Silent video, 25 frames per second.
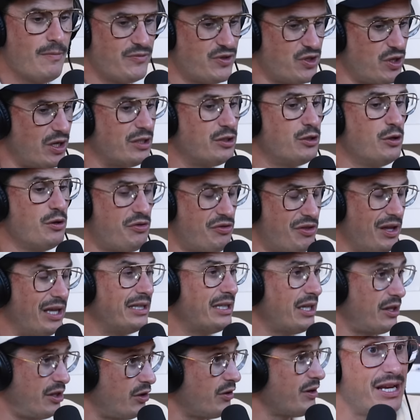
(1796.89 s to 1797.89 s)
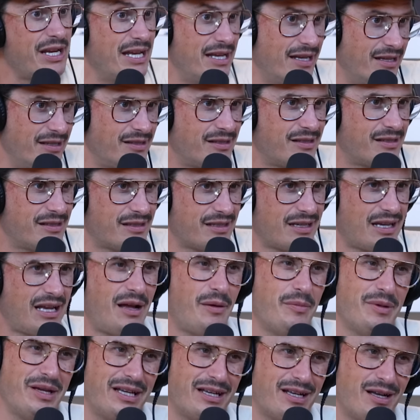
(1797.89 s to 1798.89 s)
So I do think that is,
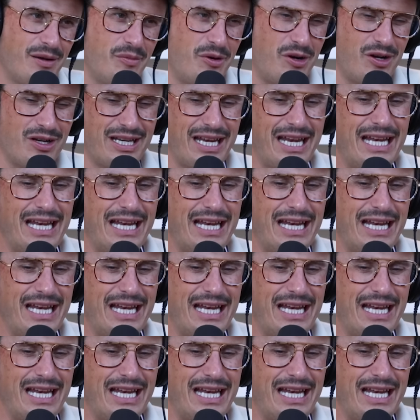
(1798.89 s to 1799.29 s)
I mean, come on,